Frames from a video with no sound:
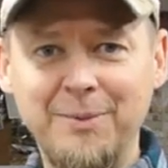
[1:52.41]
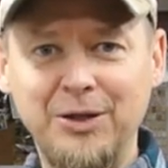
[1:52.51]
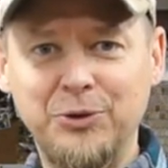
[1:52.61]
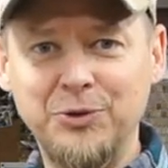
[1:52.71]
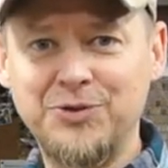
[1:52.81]
me
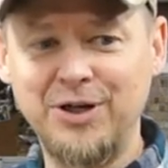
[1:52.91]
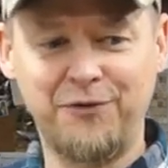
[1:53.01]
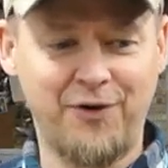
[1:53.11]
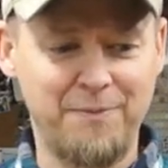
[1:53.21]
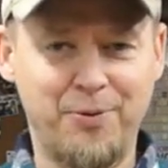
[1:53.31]
to do
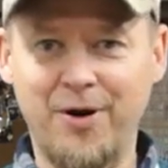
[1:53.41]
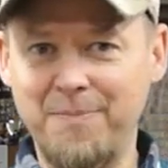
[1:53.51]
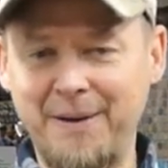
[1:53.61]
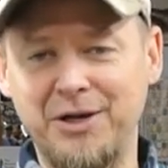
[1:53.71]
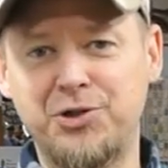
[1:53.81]
stuff, or I'd put it
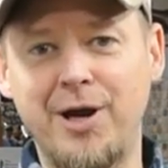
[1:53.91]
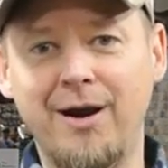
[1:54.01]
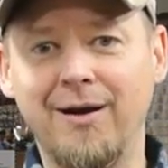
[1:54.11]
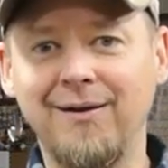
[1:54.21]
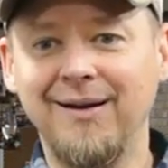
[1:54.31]
up on a
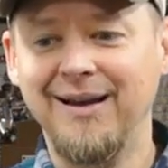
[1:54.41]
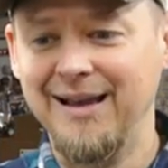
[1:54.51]
chair,